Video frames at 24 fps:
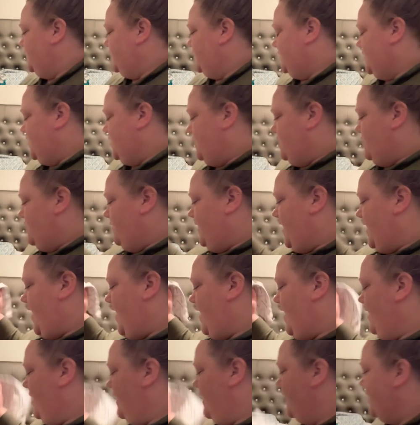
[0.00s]
So
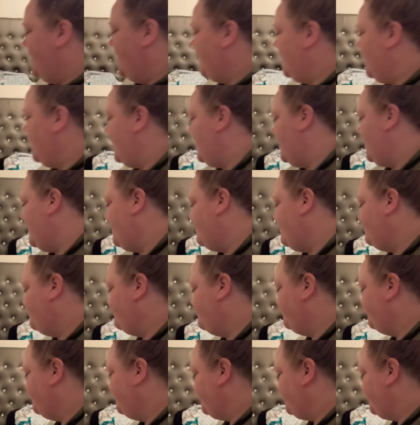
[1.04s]
yeah, I want